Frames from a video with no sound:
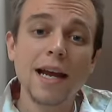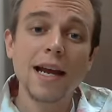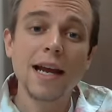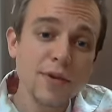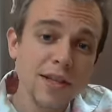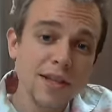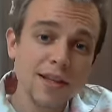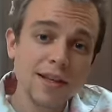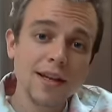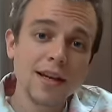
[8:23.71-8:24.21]

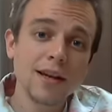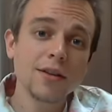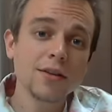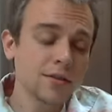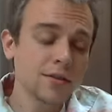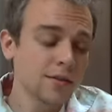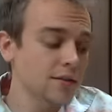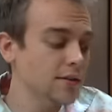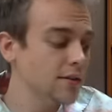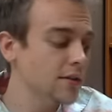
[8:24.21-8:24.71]
Everything
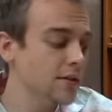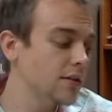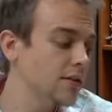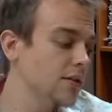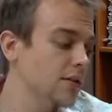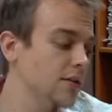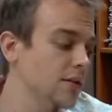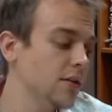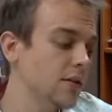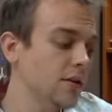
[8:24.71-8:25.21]
else
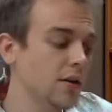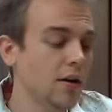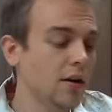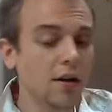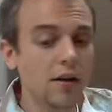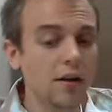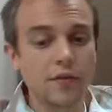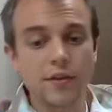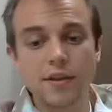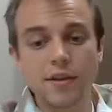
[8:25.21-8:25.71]

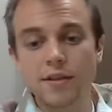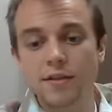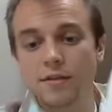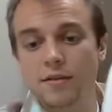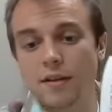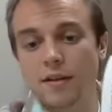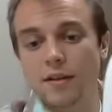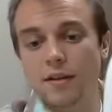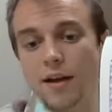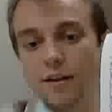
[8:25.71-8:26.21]
on this
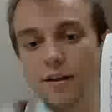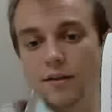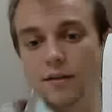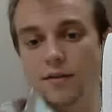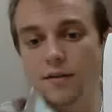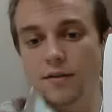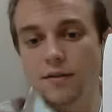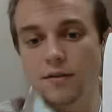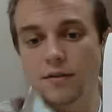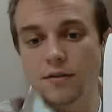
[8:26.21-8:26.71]
line,
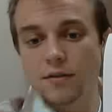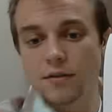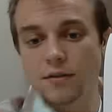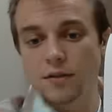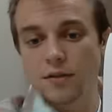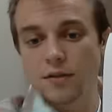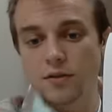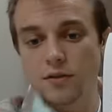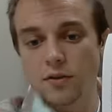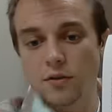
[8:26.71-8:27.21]

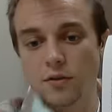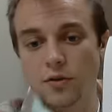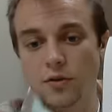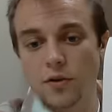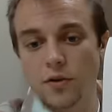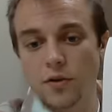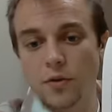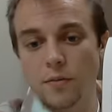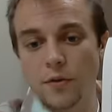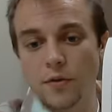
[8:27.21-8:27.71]
so in
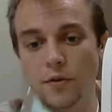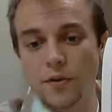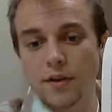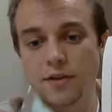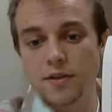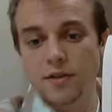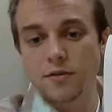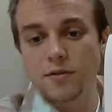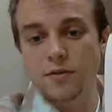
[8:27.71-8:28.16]
the normal things